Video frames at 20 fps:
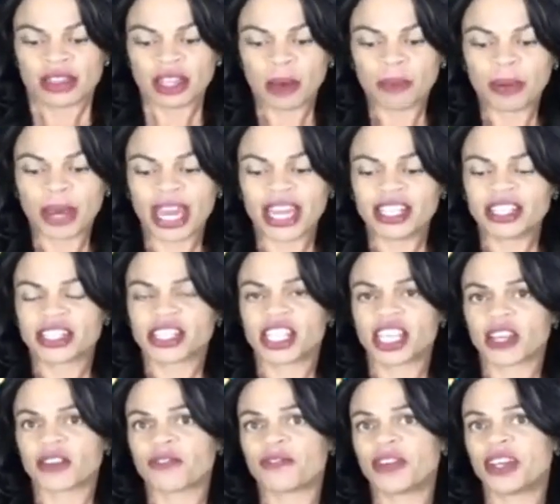The
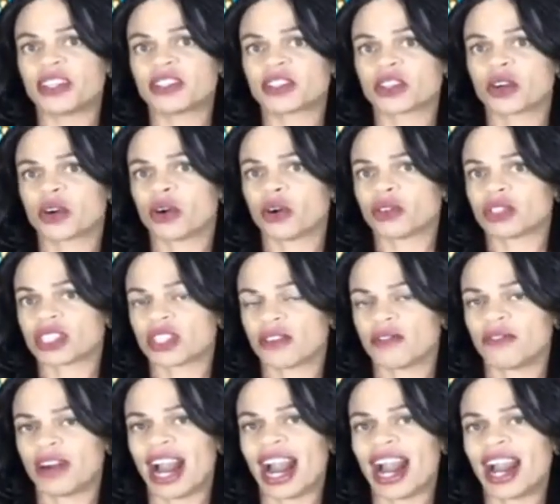basic physical
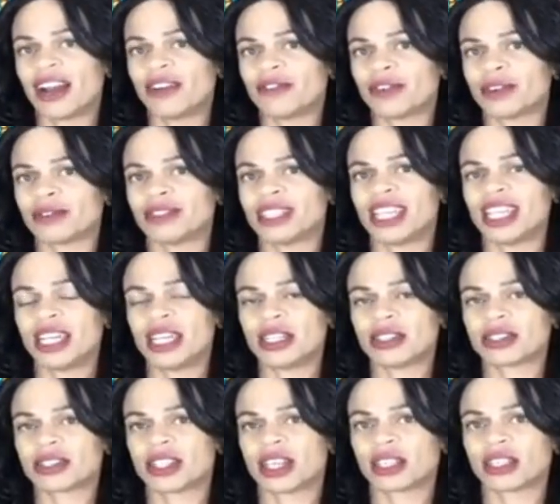survival
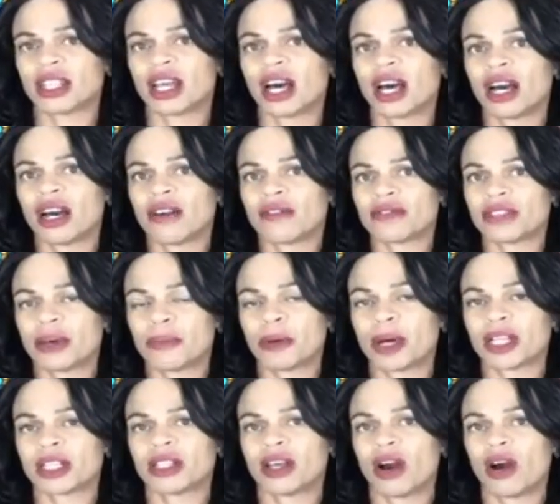needs, the love, the
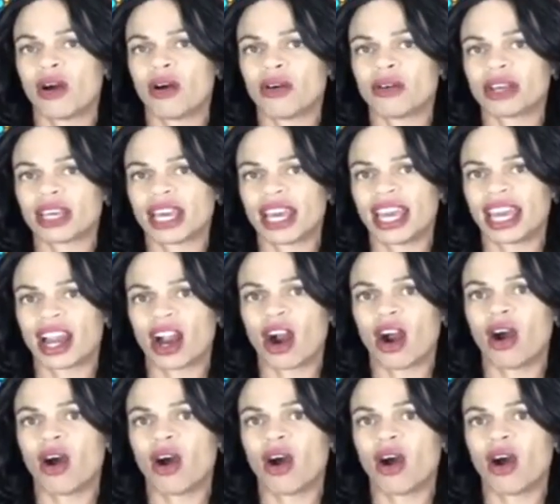belonging,